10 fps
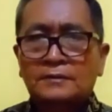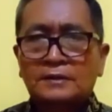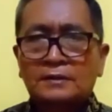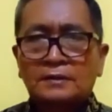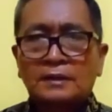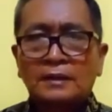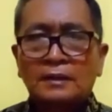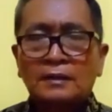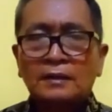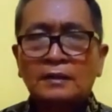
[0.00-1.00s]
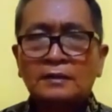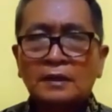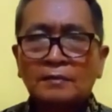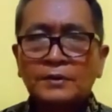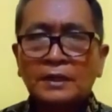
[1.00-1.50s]
The
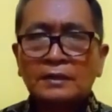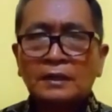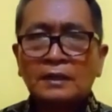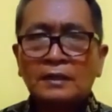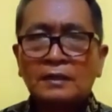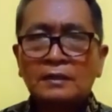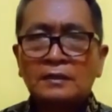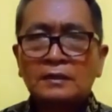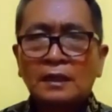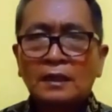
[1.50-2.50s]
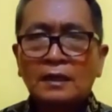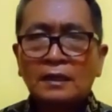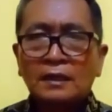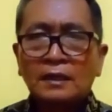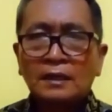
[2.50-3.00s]
subject is
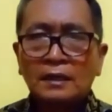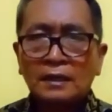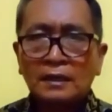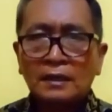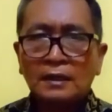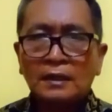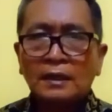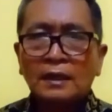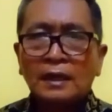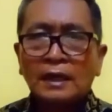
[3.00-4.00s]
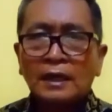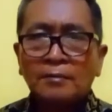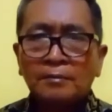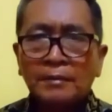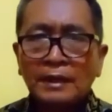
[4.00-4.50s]
he. He
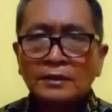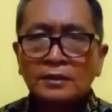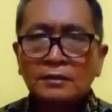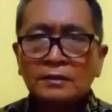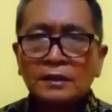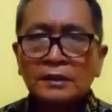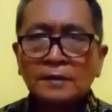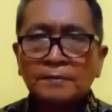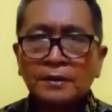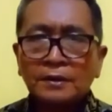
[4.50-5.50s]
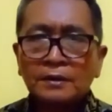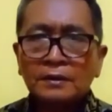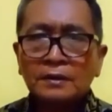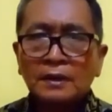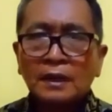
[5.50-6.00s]
makes you
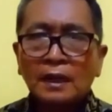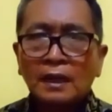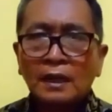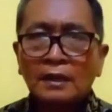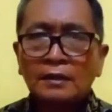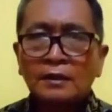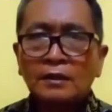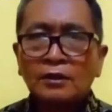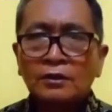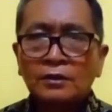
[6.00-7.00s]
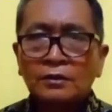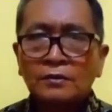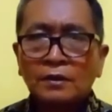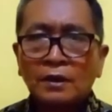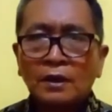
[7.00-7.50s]
disappointed and
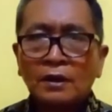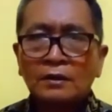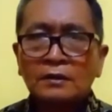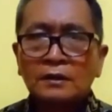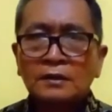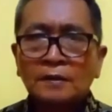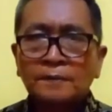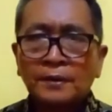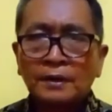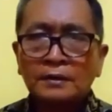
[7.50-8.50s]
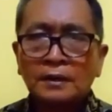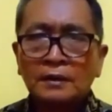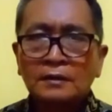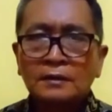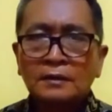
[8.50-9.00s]
you are disappointed.
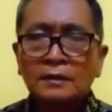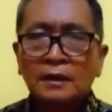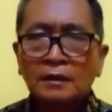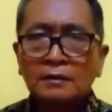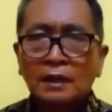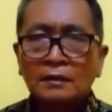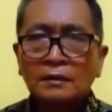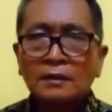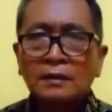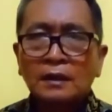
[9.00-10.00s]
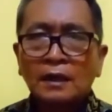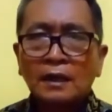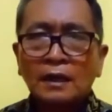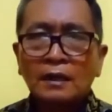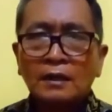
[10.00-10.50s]
Okay.
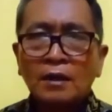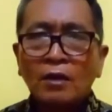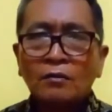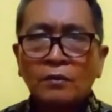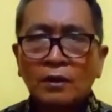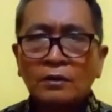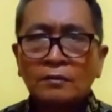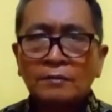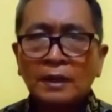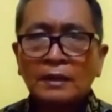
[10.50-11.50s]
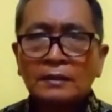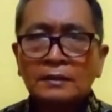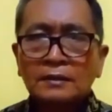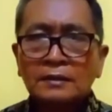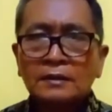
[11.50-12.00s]
I don't want you to make
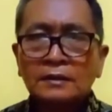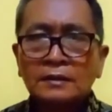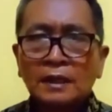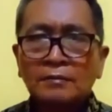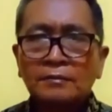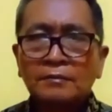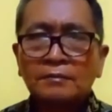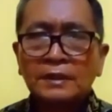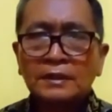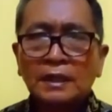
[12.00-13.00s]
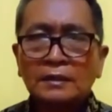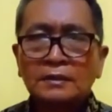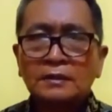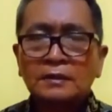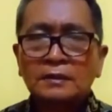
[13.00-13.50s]
the same
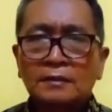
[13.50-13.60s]
mistakes.